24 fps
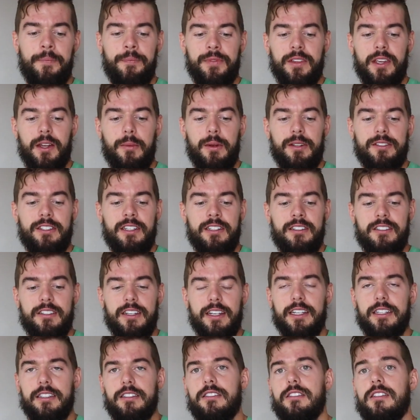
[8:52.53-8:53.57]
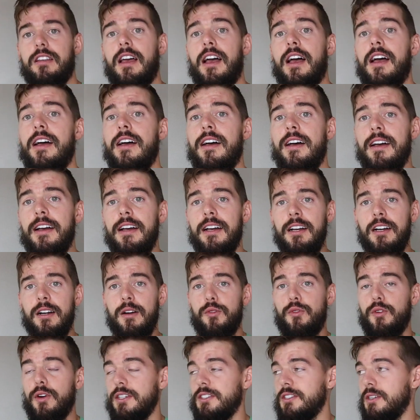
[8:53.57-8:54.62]
got about 10 seconds
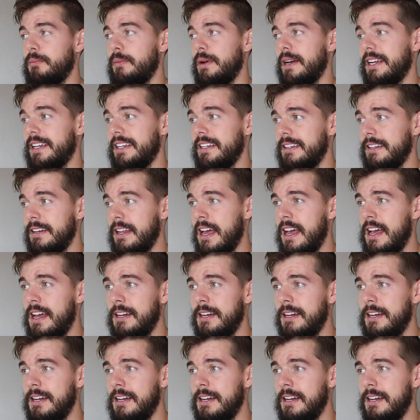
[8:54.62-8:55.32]
before I jump back in.